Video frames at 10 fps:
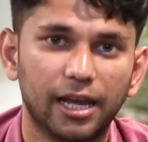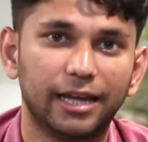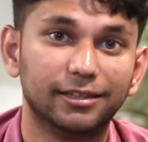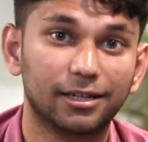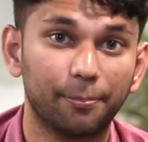
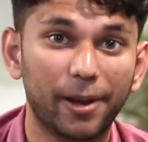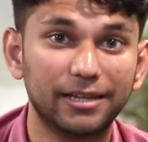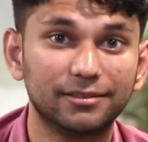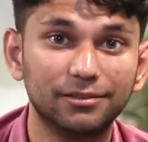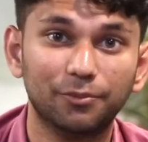And the
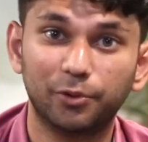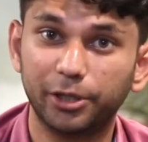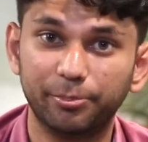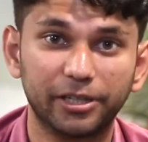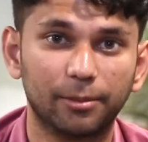comparison
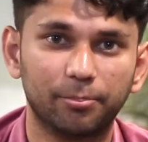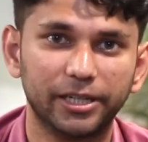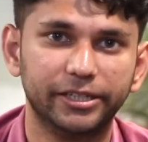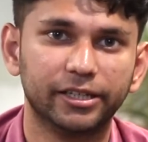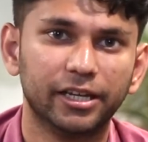wouldn't be
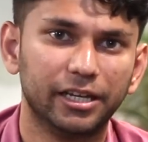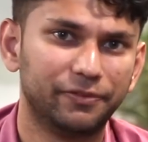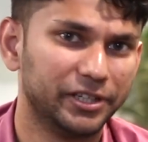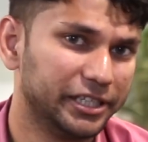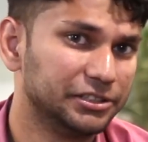complete
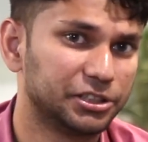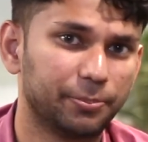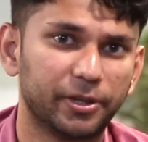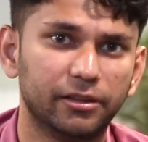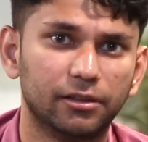if it didn't
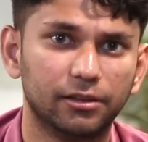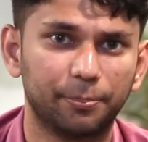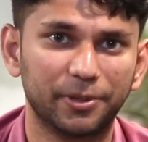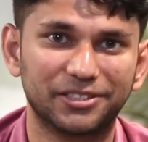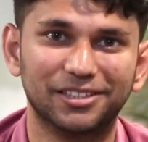chip in
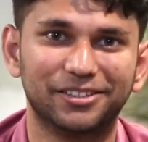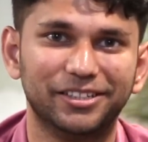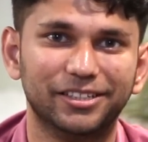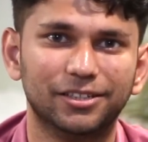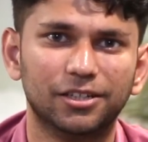the Pixel
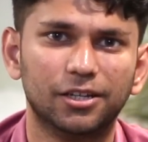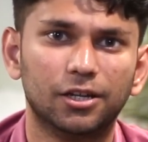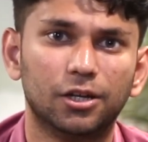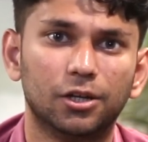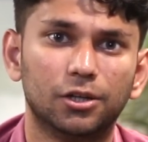three.
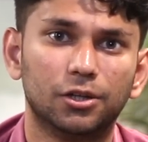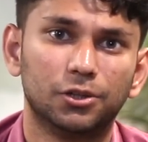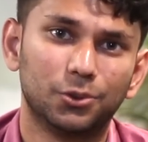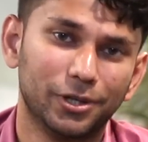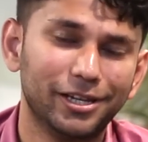
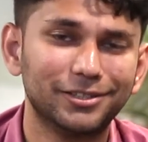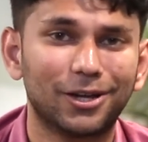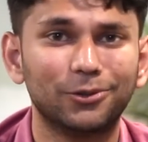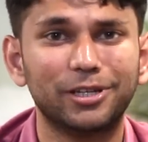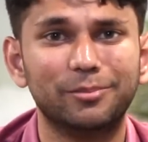So here is
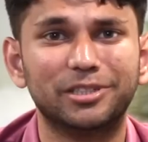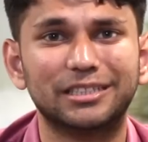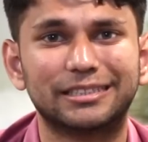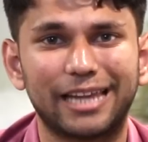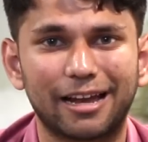how the
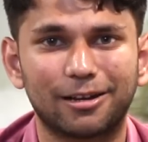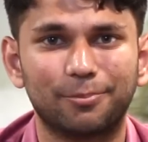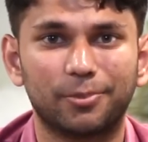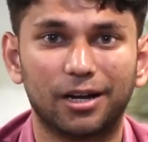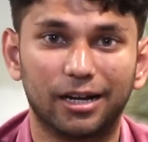images stack
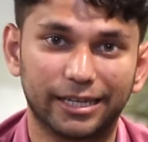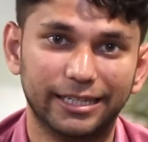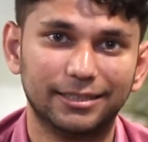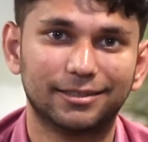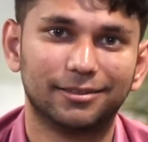up
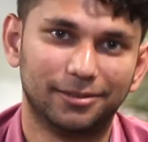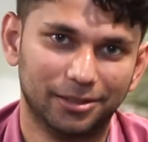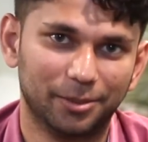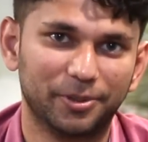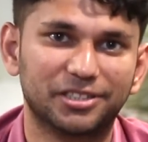against
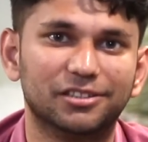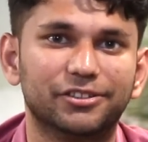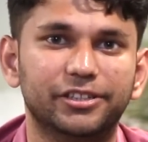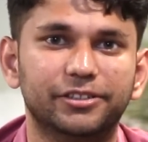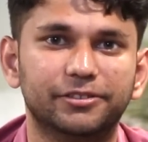the Pixel
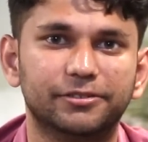three.